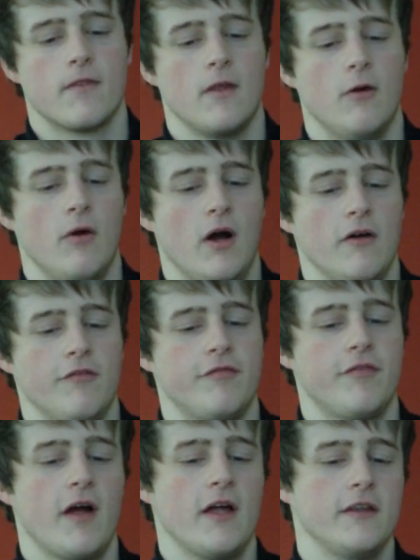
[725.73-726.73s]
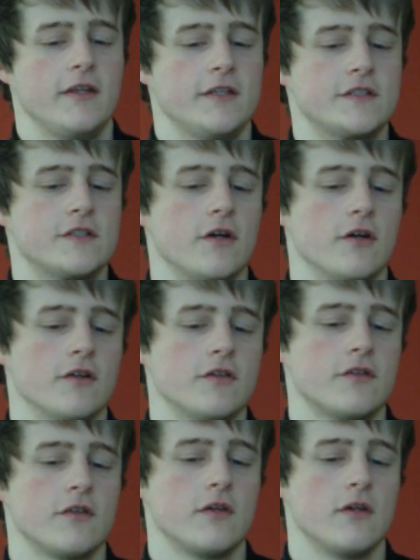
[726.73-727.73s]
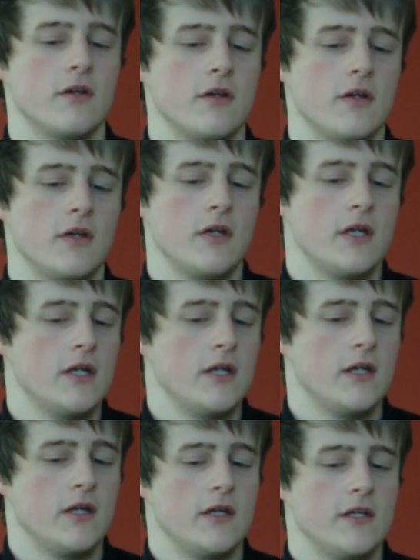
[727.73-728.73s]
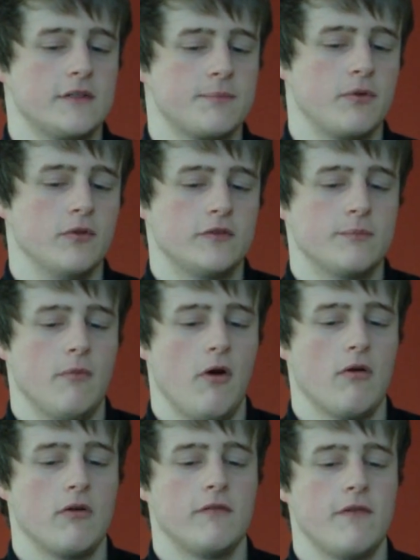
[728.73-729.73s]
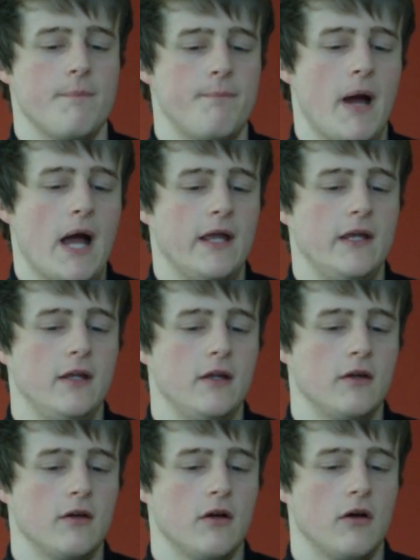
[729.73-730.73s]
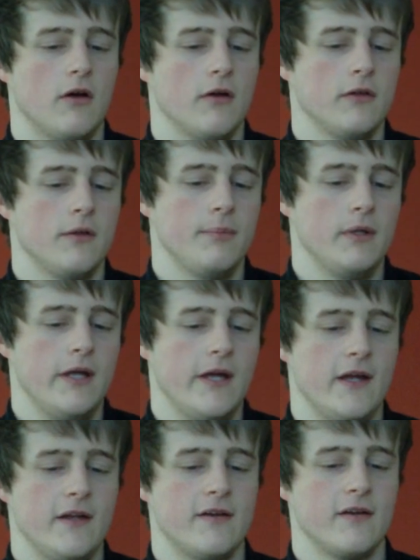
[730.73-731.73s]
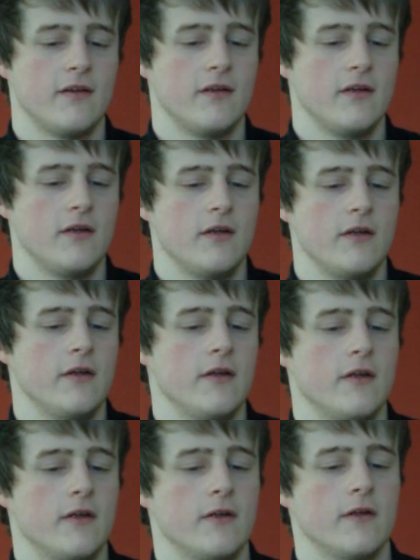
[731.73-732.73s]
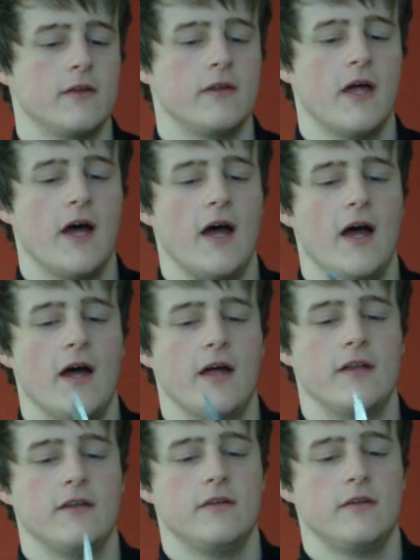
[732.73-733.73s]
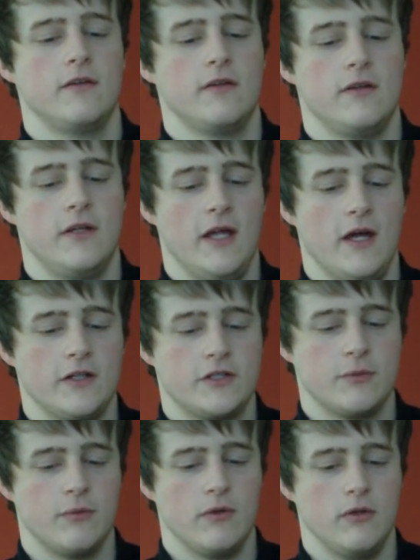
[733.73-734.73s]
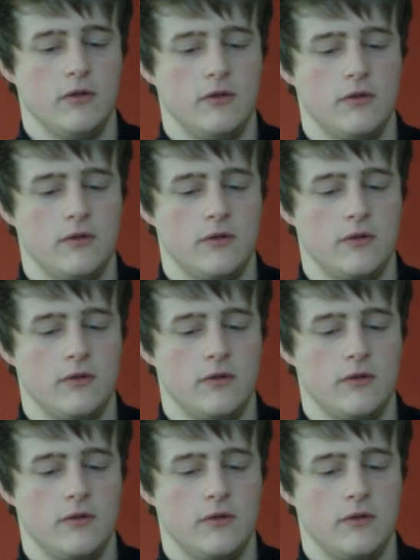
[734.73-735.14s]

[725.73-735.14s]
Now what I find this does is puts more of a bite on the blade than the actual